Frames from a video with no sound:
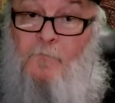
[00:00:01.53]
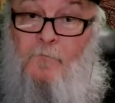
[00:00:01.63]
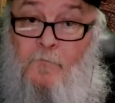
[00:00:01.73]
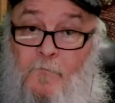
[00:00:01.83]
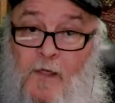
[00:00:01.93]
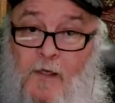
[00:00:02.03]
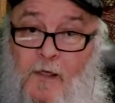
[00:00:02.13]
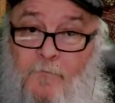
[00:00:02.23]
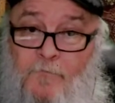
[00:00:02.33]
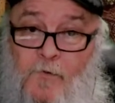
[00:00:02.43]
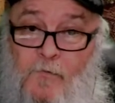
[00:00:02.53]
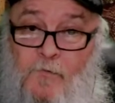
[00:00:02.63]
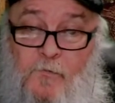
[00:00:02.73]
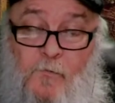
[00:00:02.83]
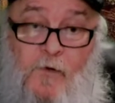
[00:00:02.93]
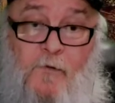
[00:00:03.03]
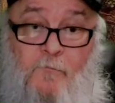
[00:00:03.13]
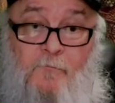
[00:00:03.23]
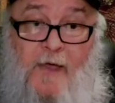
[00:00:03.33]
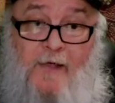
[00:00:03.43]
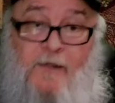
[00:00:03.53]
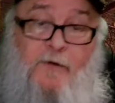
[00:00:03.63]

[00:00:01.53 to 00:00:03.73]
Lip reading: Hey folks, welcome back.